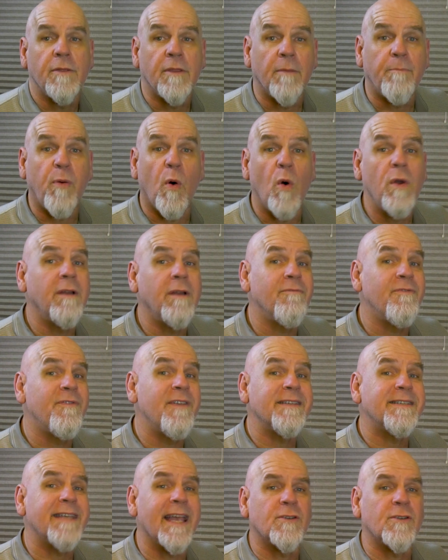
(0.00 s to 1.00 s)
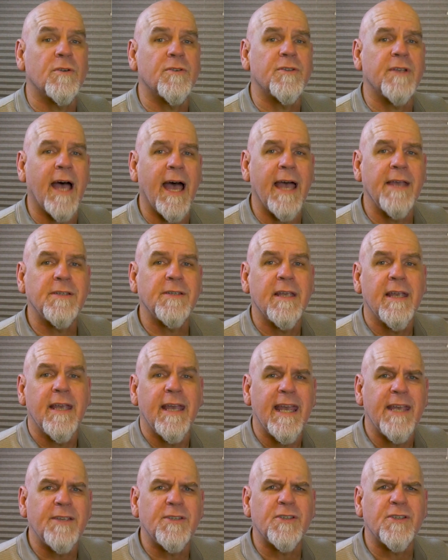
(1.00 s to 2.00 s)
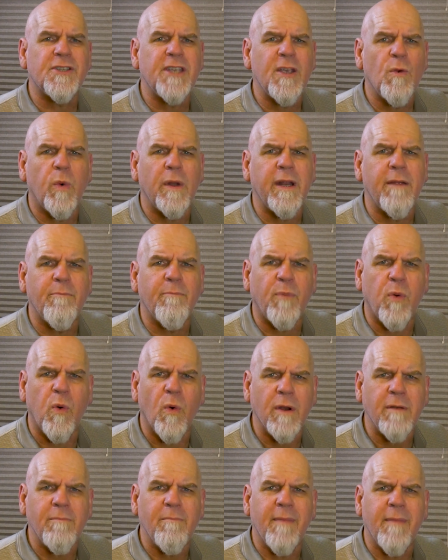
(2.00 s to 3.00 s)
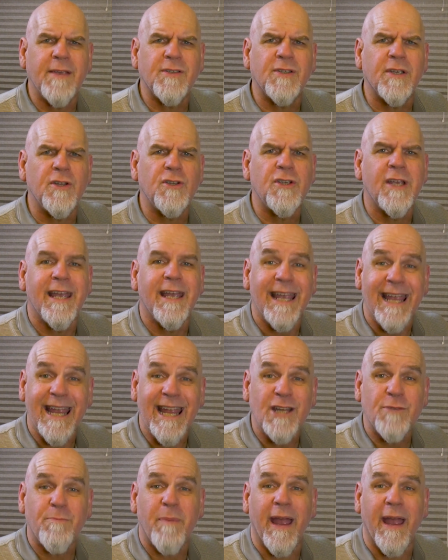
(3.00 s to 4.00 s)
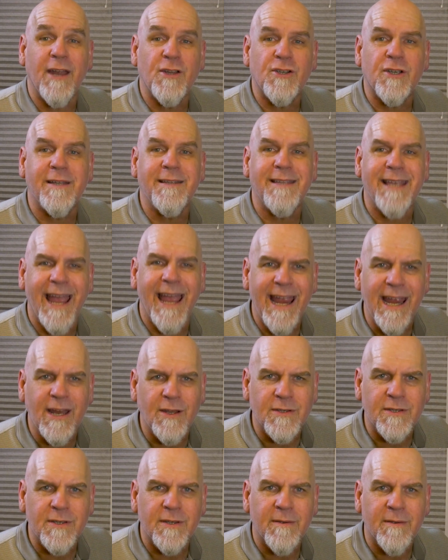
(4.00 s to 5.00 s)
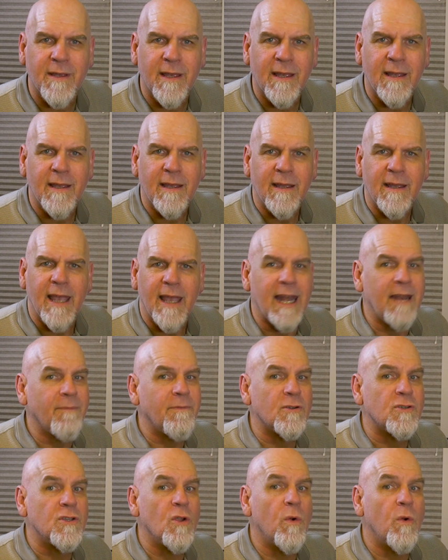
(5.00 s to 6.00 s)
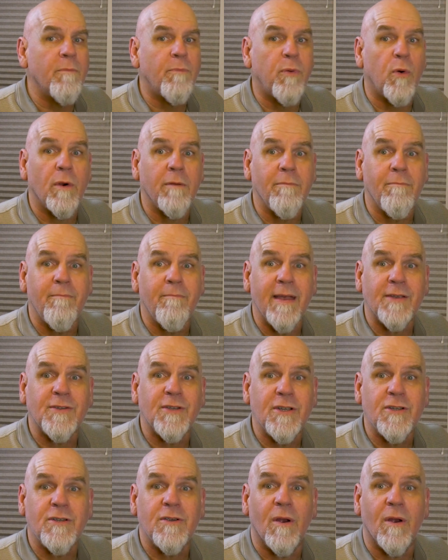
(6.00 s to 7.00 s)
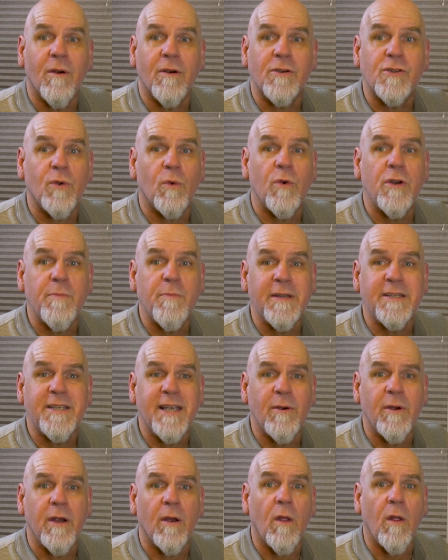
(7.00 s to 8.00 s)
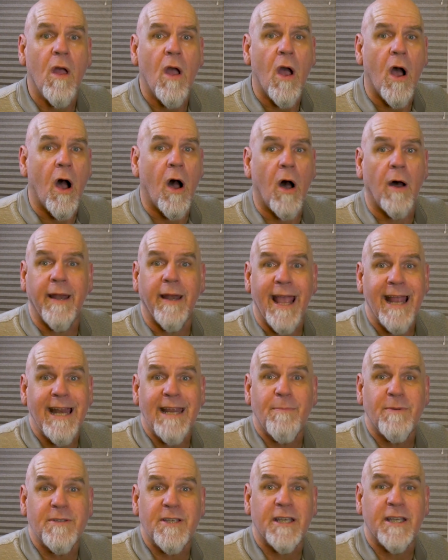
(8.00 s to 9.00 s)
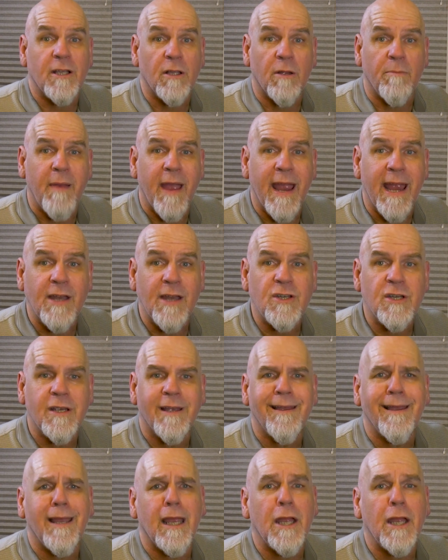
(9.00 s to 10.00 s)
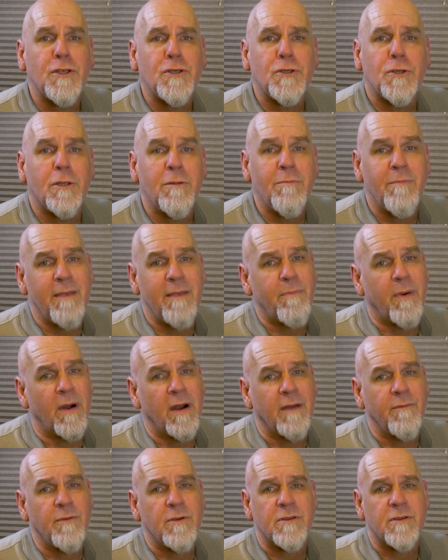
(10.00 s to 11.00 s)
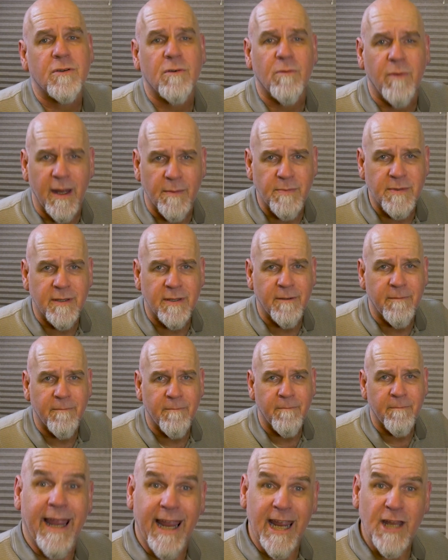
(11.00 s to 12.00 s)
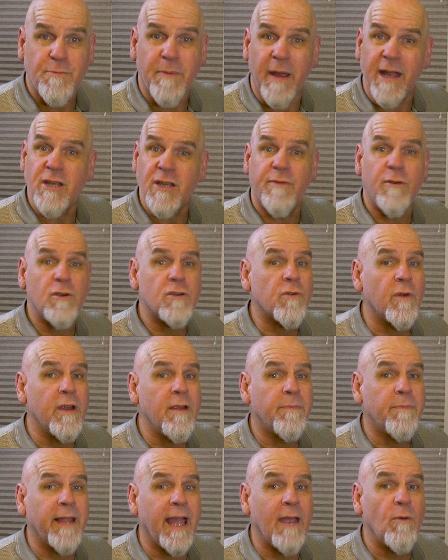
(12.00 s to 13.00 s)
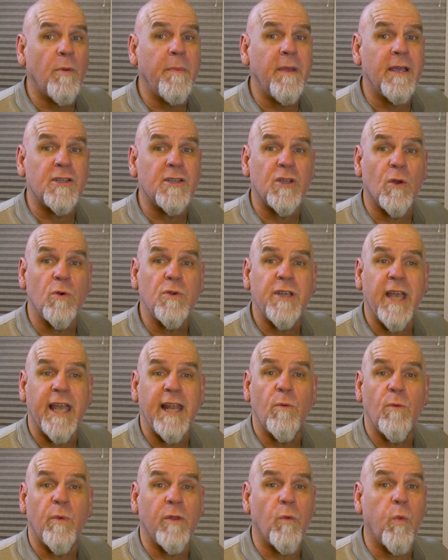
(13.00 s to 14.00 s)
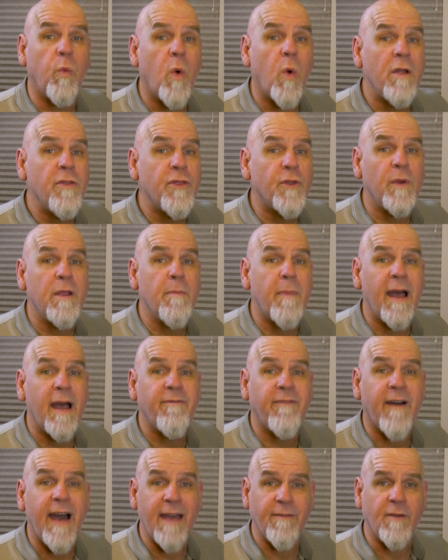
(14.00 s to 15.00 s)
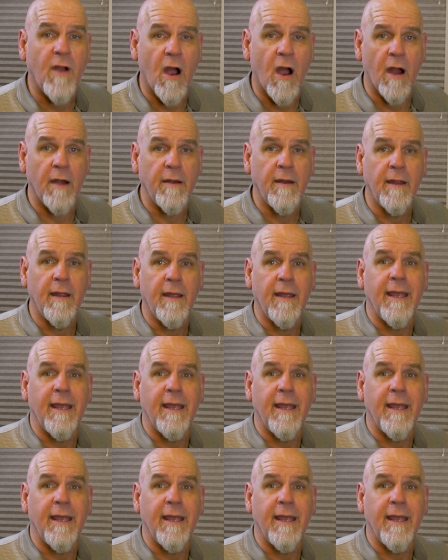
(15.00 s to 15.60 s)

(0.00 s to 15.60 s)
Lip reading: The point of this exercise is to see what important message each page contains. And if there's no important message or story material on any particular page, it shouldn't be part of your script. Each page of your screenplay will be associated with one 3x5 card